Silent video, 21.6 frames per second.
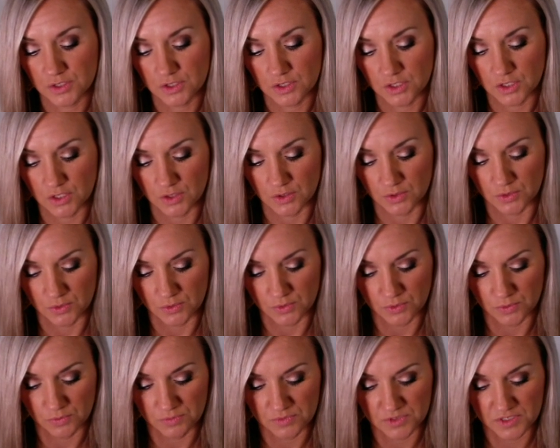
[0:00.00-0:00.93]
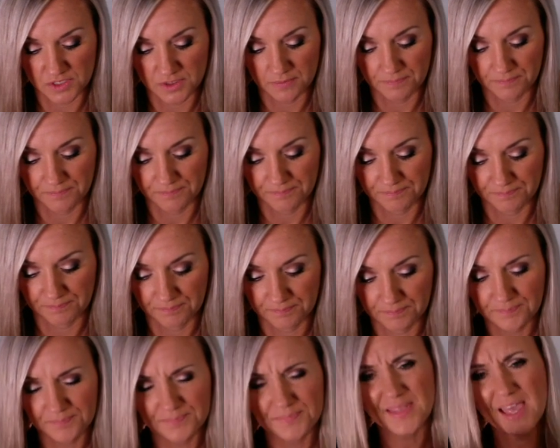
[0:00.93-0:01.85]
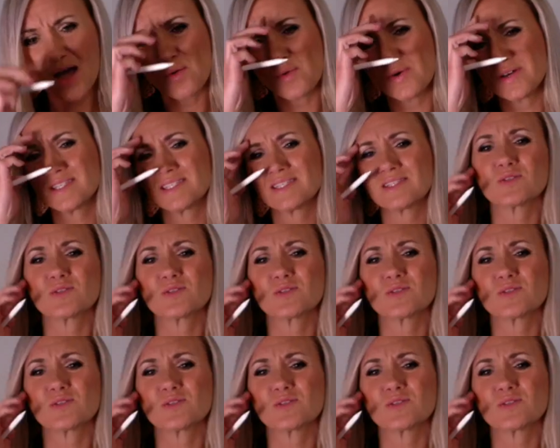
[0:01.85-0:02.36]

cubed. That wasn't